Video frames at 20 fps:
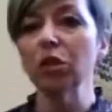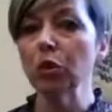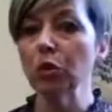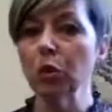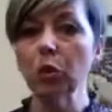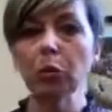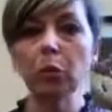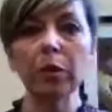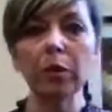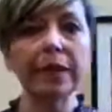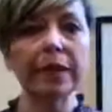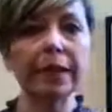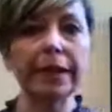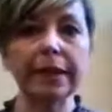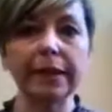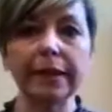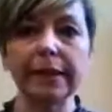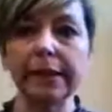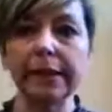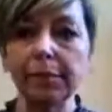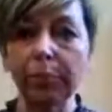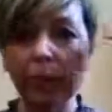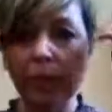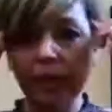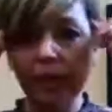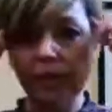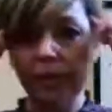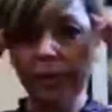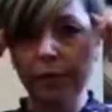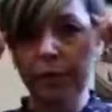I don't know what it is, but
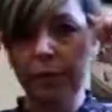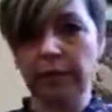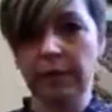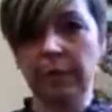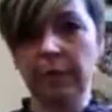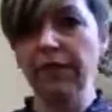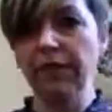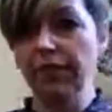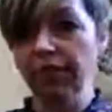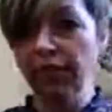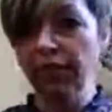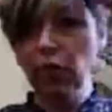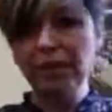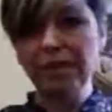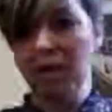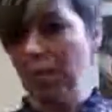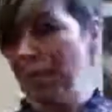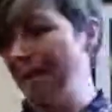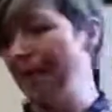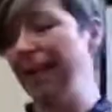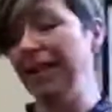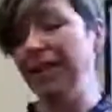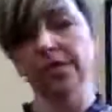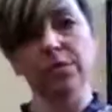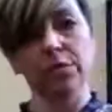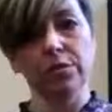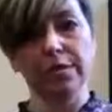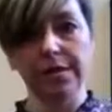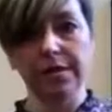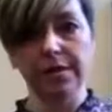I just, it falls out my head
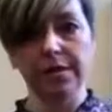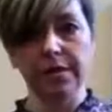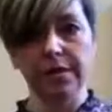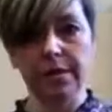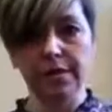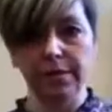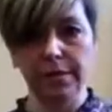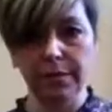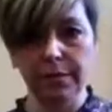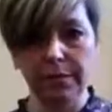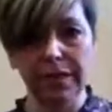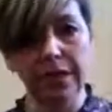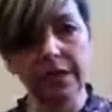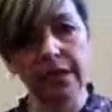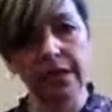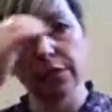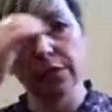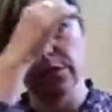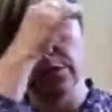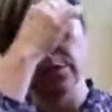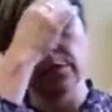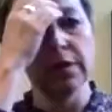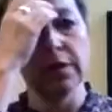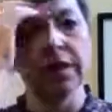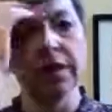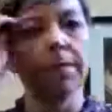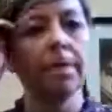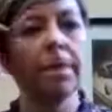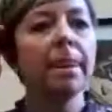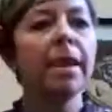as soon as I start doing it, and I don't know
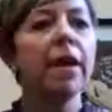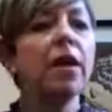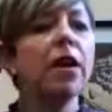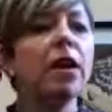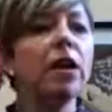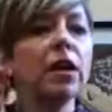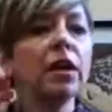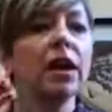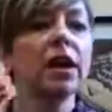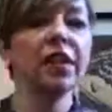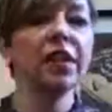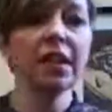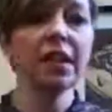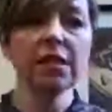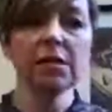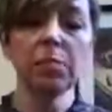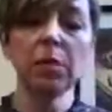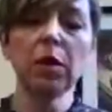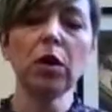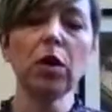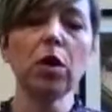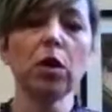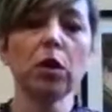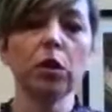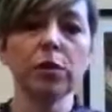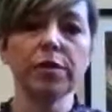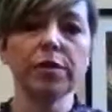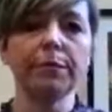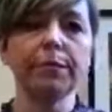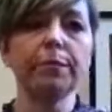why. I think it's
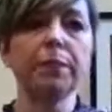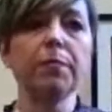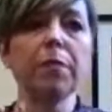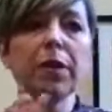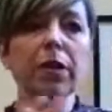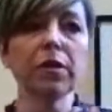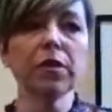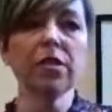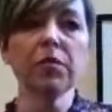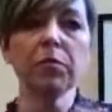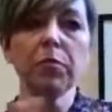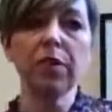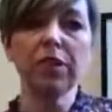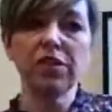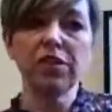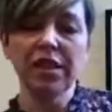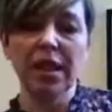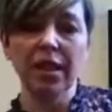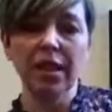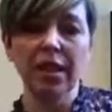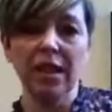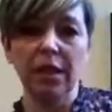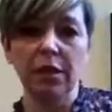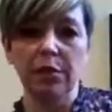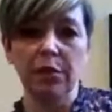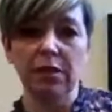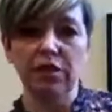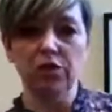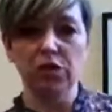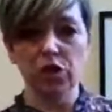because, because of British Sign
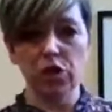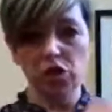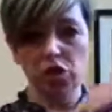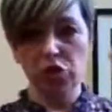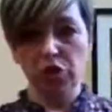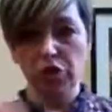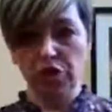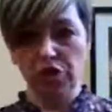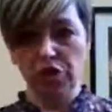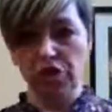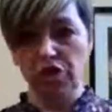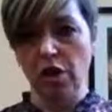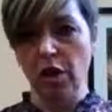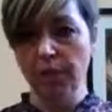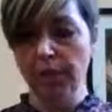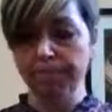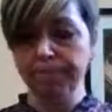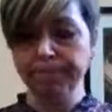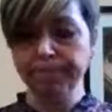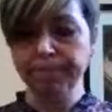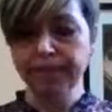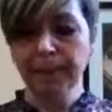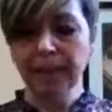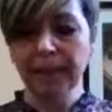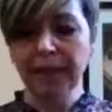Language, the structure,